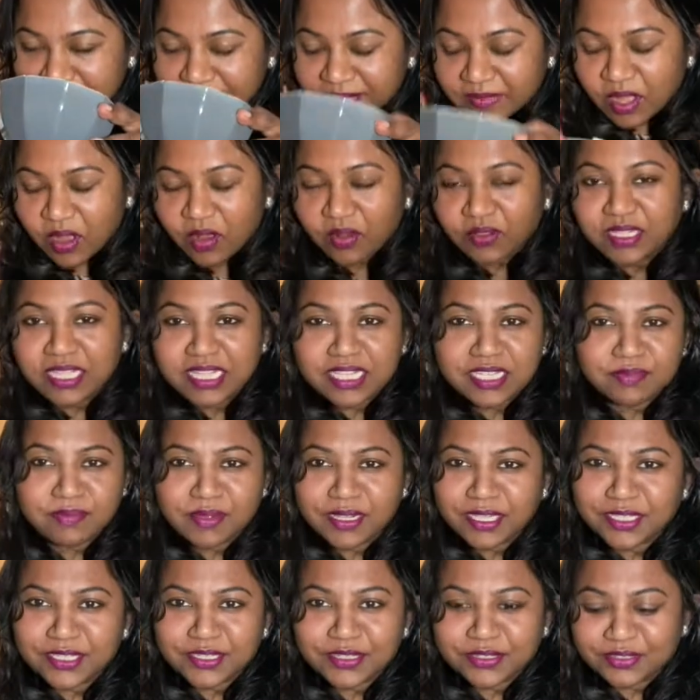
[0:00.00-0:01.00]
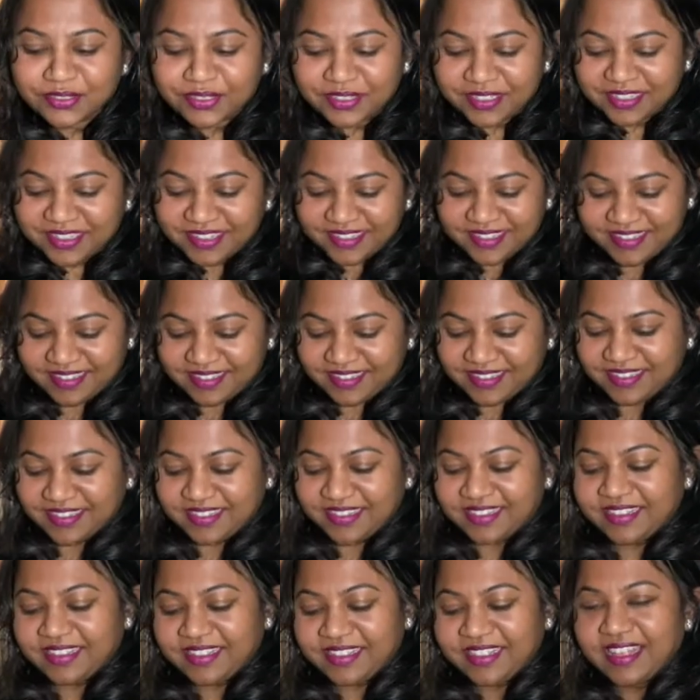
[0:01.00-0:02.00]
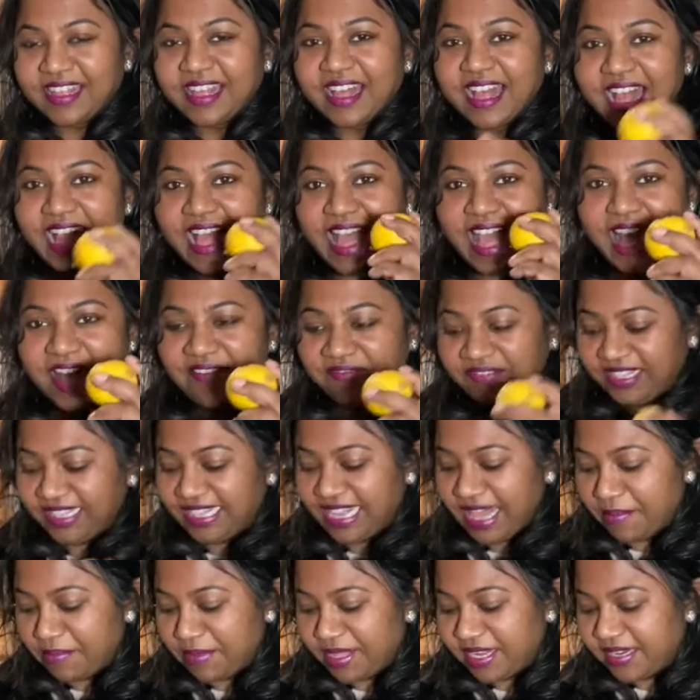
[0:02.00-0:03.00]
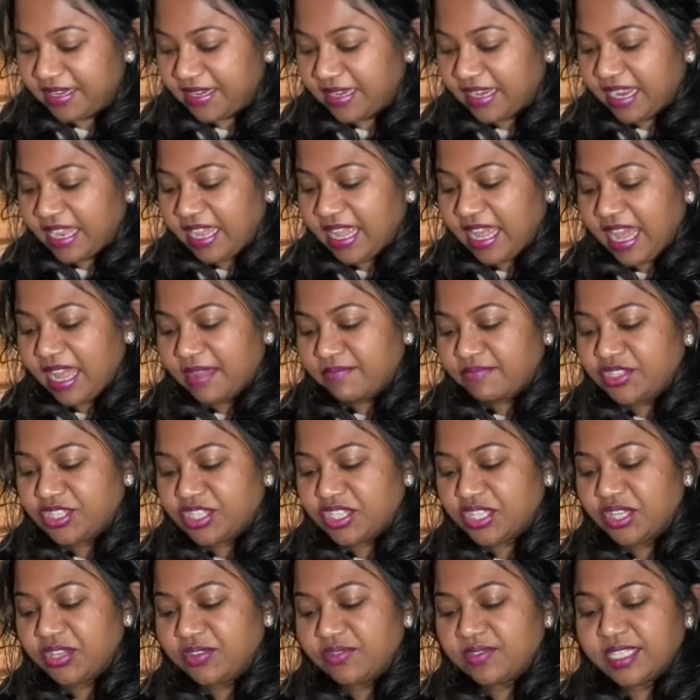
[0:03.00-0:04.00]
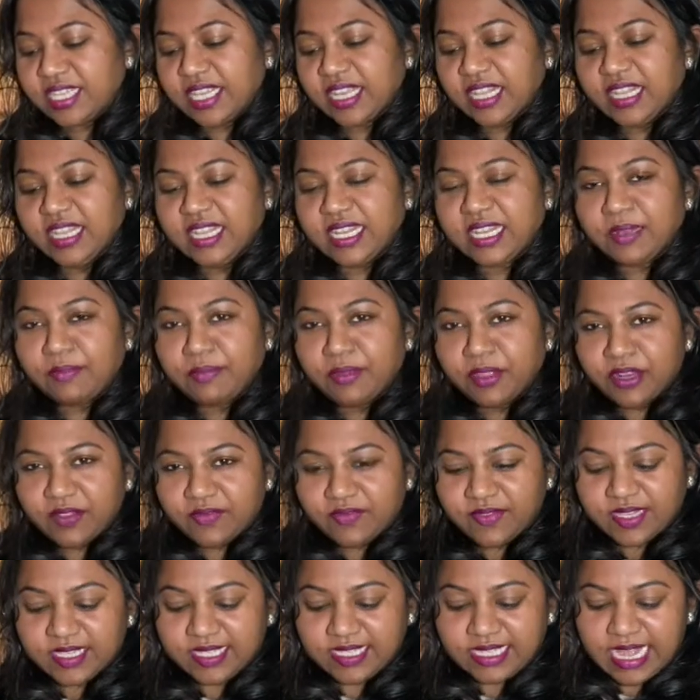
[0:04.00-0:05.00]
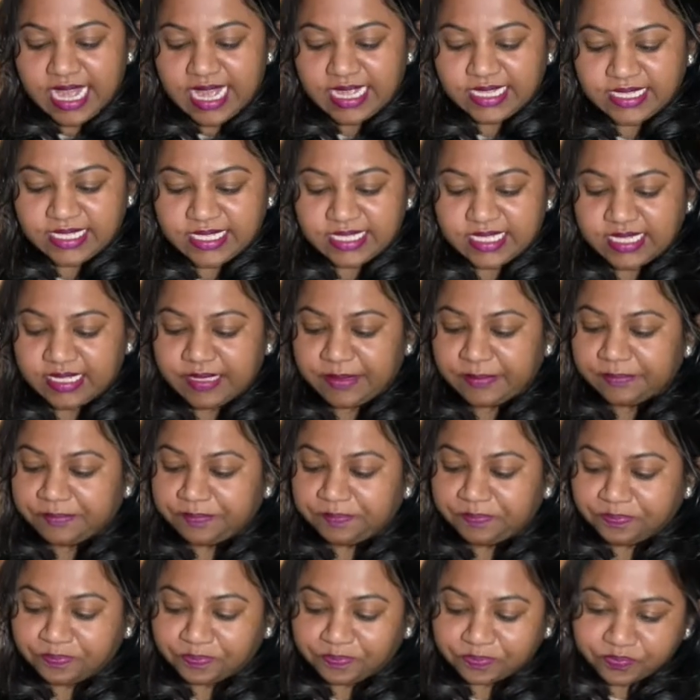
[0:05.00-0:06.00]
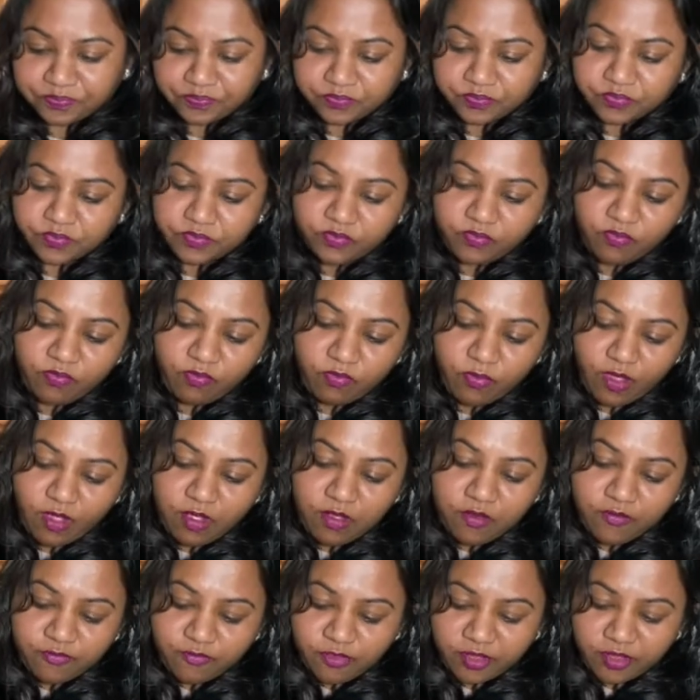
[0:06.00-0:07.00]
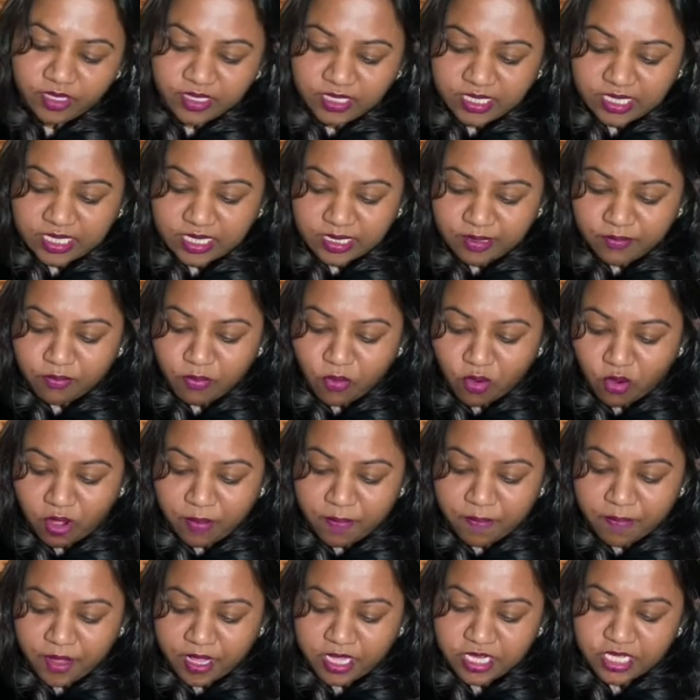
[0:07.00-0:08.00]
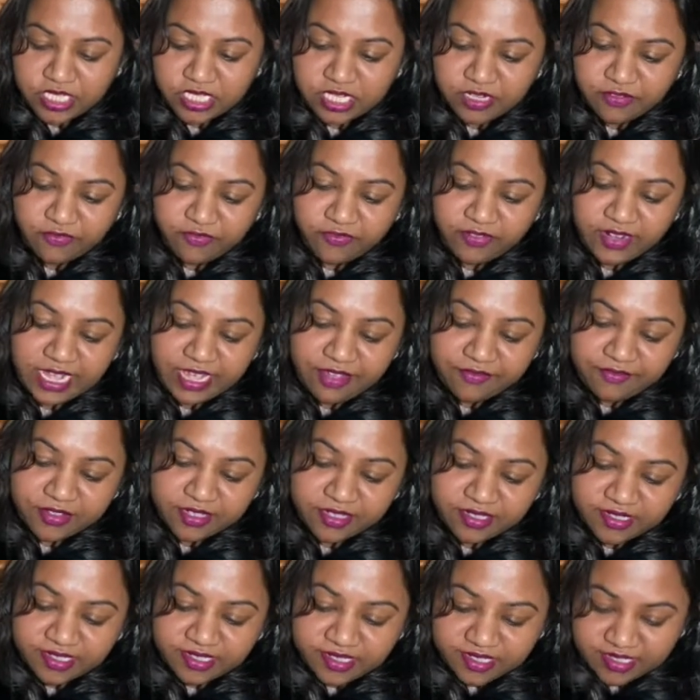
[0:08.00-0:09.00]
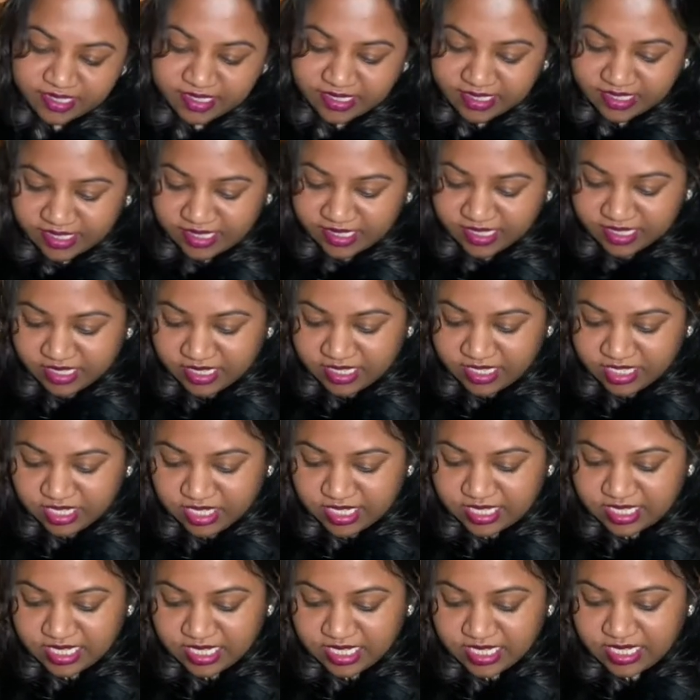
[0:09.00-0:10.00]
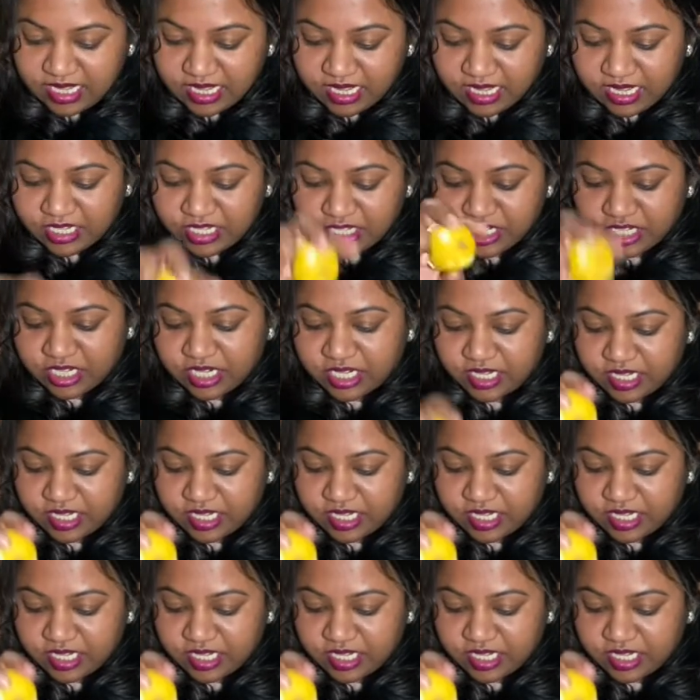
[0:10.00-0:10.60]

Oh, they smell so good. I have a lemon. I'm just using a little bit of the zest for a little more punch and flavor. Just a touch.